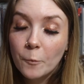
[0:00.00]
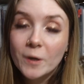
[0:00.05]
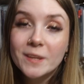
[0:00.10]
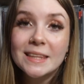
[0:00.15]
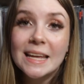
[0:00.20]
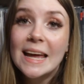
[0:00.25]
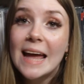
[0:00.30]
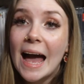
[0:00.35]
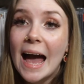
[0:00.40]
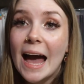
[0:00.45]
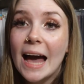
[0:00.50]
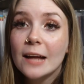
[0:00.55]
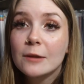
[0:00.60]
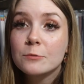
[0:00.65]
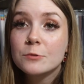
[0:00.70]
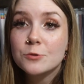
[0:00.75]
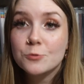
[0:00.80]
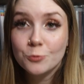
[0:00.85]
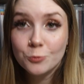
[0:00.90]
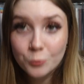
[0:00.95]
what they had
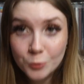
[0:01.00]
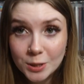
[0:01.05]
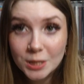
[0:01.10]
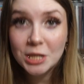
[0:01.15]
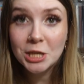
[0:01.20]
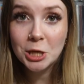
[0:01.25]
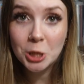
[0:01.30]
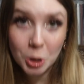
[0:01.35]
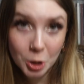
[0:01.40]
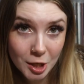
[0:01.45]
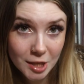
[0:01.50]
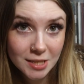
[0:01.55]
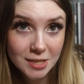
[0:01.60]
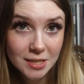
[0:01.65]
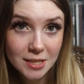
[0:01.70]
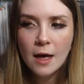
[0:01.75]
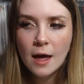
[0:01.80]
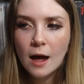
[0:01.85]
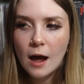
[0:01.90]
was really good.